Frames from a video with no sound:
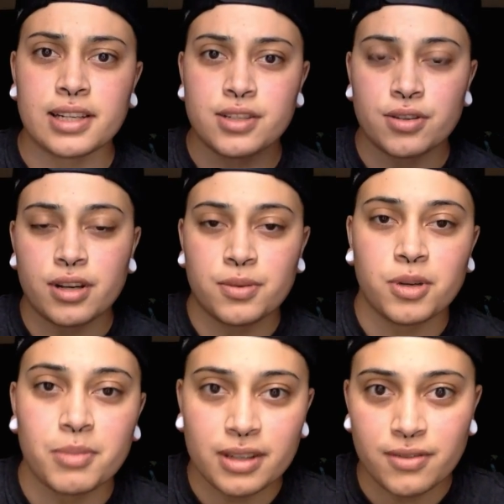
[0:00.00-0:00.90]
So I didn't
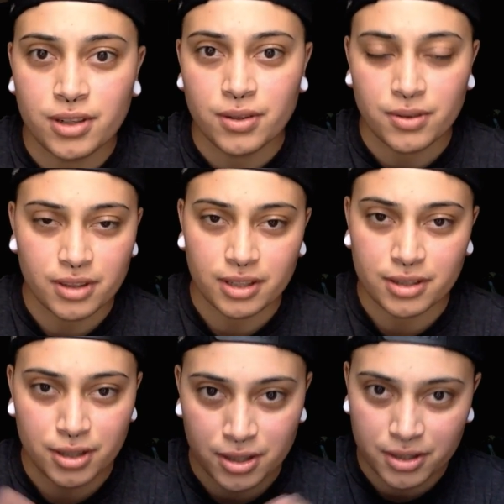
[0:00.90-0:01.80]
want to make a video with like
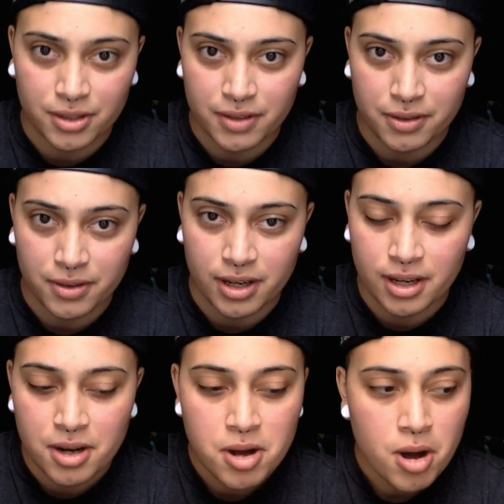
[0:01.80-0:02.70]
clutter everywhere.
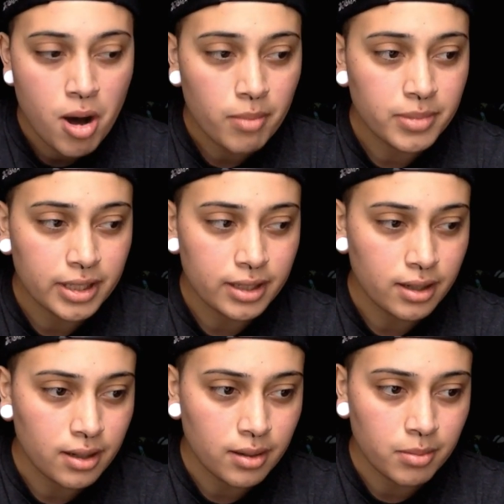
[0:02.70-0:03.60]
But
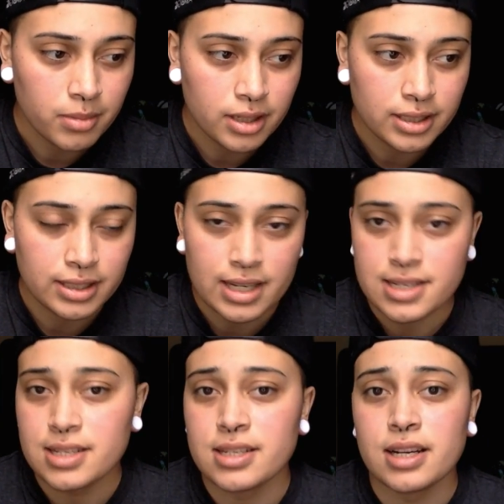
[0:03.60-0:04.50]

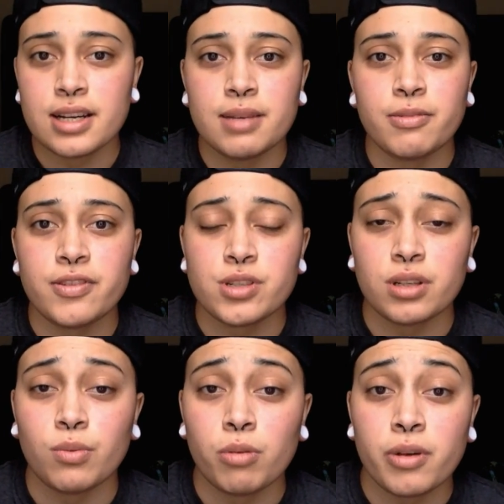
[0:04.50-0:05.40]
yes, I am
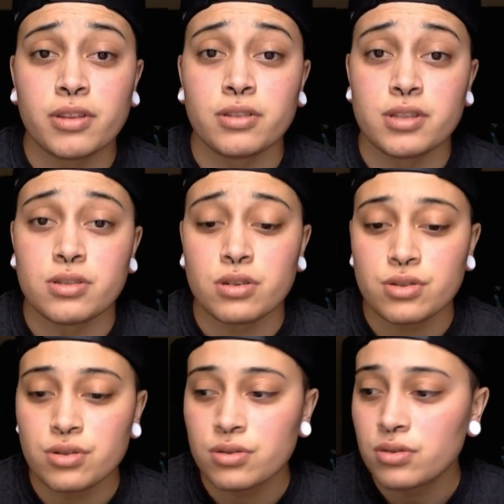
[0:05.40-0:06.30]
officially 1 month on
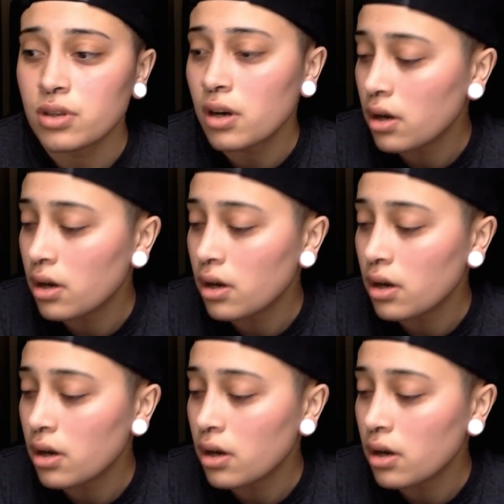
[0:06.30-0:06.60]
testosterone.